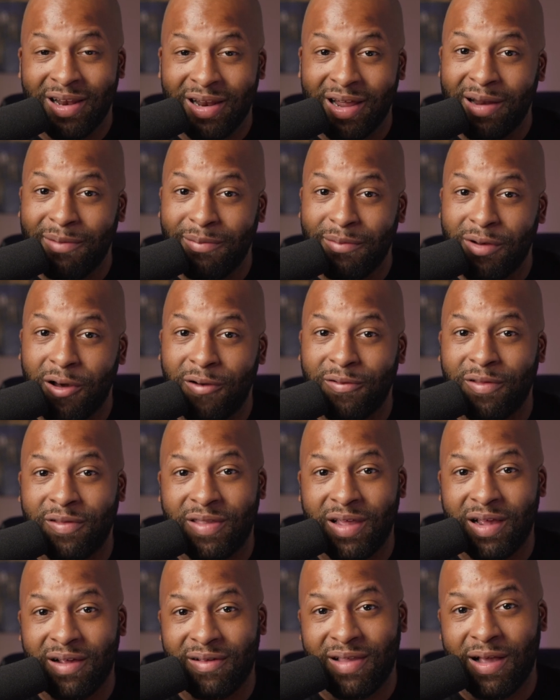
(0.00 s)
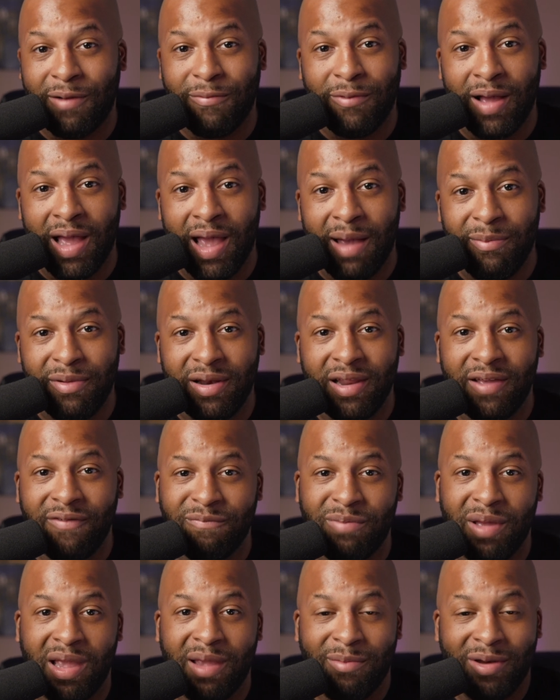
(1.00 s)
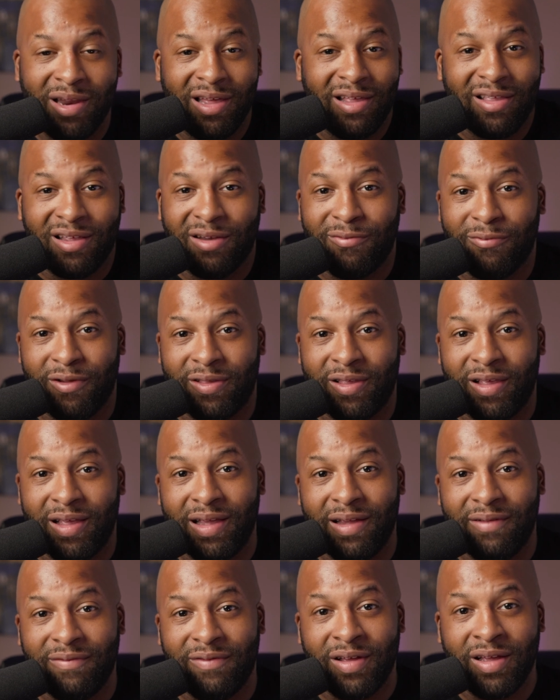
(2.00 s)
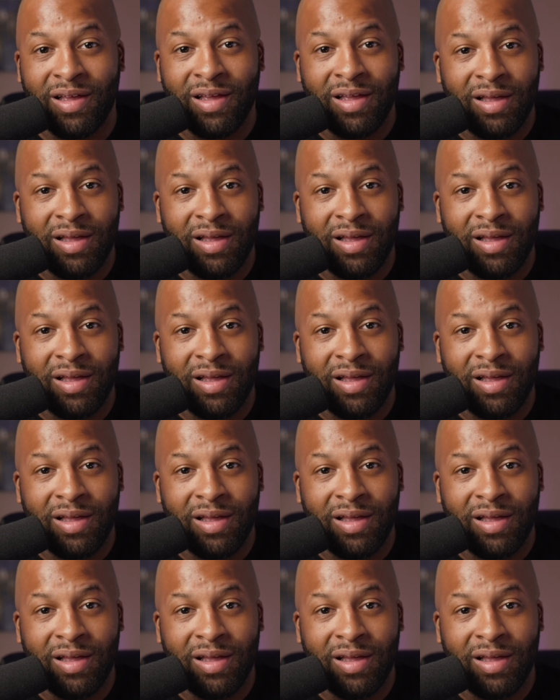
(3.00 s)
Let them know the things that will happen if payment isn't received.